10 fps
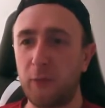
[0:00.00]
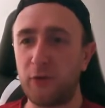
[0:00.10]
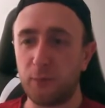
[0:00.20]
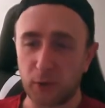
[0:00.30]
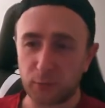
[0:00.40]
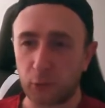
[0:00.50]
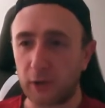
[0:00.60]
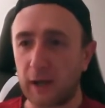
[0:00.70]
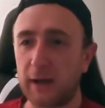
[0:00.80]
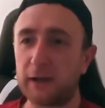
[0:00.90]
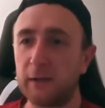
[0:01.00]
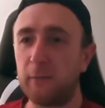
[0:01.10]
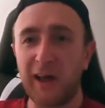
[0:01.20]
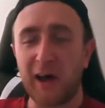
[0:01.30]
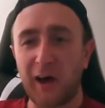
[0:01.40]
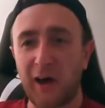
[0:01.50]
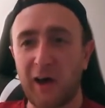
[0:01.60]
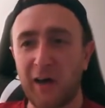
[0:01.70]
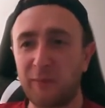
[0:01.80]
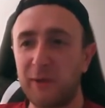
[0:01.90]
which is much more organic.
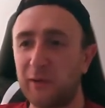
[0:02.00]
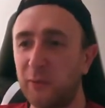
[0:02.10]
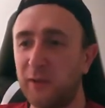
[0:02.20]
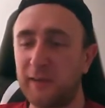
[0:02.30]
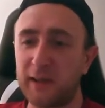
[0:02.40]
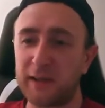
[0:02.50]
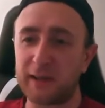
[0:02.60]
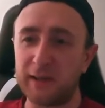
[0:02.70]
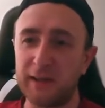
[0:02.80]
If we take